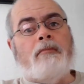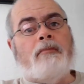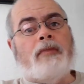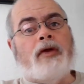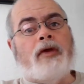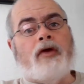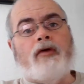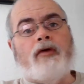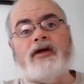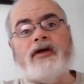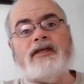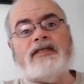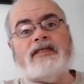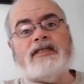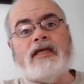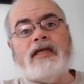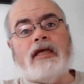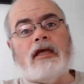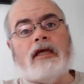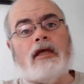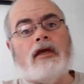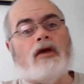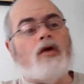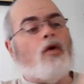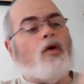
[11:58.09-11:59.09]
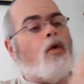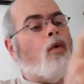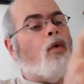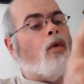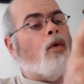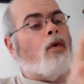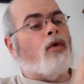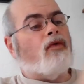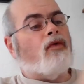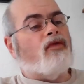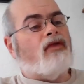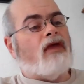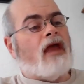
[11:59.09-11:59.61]
pyroxene
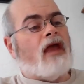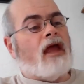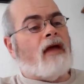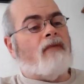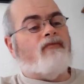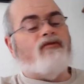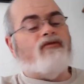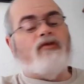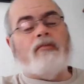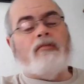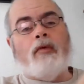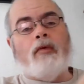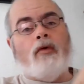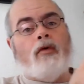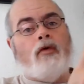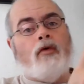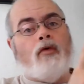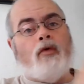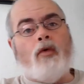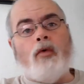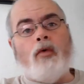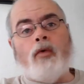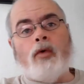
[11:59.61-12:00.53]
or the amphibole